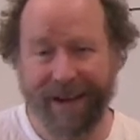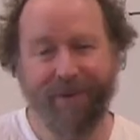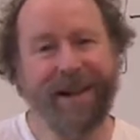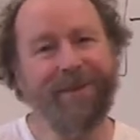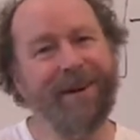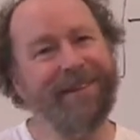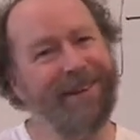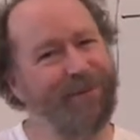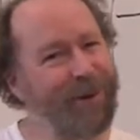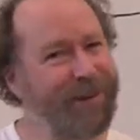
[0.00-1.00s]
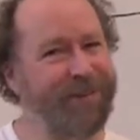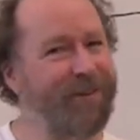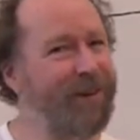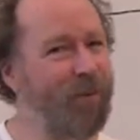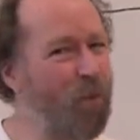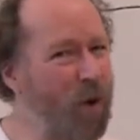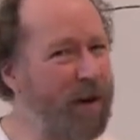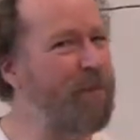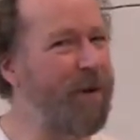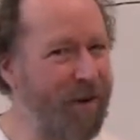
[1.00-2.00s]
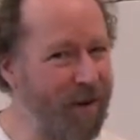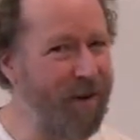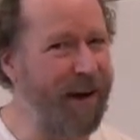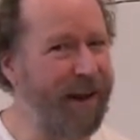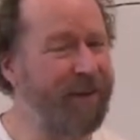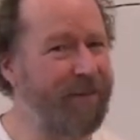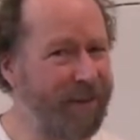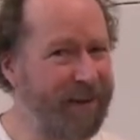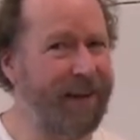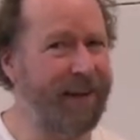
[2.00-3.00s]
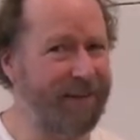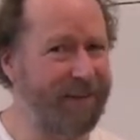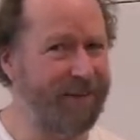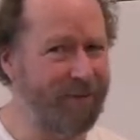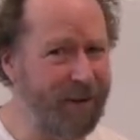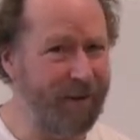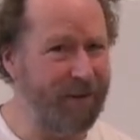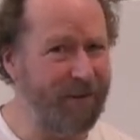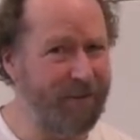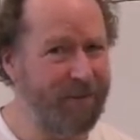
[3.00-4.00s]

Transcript: Well, American workers are only one part of the class struggle.